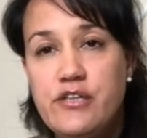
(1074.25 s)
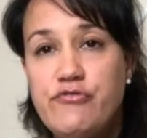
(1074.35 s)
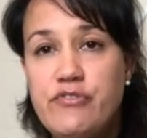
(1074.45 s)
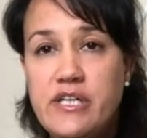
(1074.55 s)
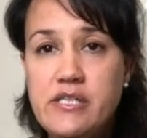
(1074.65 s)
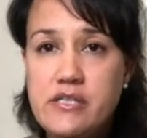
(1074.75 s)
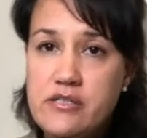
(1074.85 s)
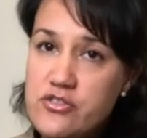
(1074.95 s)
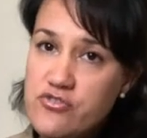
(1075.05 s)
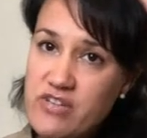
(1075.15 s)
Fred
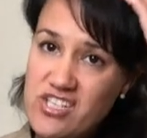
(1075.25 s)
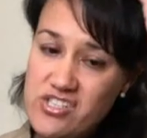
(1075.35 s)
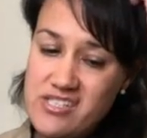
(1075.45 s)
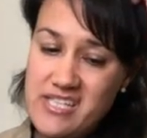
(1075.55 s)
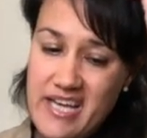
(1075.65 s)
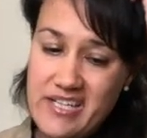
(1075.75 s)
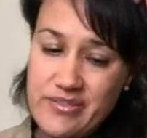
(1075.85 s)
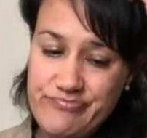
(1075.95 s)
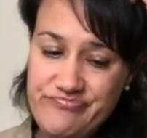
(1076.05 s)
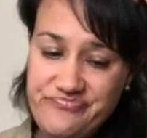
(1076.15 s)
scratched his
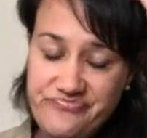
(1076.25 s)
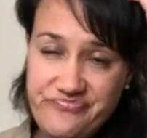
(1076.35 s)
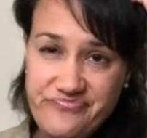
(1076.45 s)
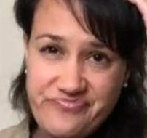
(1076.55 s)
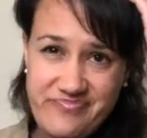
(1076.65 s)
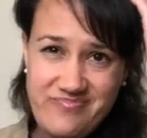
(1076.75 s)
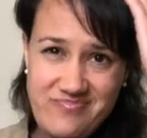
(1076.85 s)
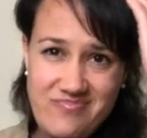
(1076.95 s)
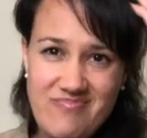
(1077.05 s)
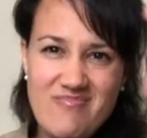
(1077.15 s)

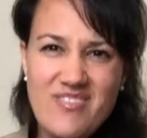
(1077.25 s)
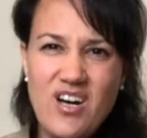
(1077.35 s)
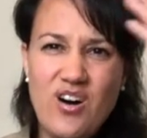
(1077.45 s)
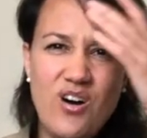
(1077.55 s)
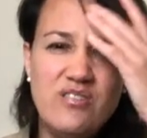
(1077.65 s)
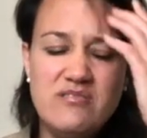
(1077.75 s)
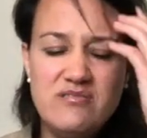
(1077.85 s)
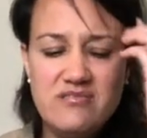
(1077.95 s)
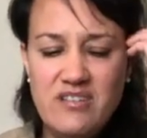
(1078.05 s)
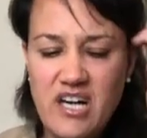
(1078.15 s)
head. Oh,
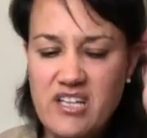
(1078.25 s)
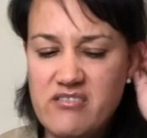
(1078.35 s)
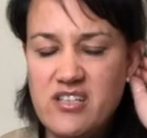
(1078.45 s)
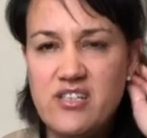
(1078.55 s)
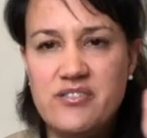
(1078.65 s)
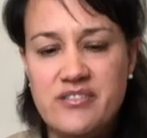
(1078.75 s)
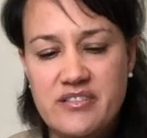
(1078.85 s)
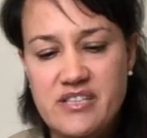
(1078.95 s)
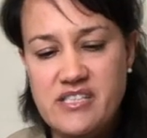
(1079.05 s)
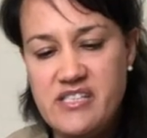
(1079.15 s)
I don't know,
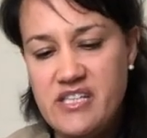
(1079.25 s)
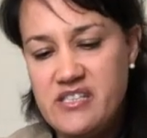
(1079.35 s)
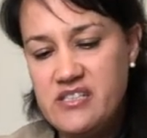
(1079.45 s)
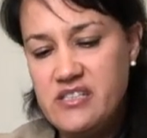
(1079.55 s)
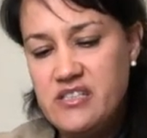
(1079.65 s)
he said.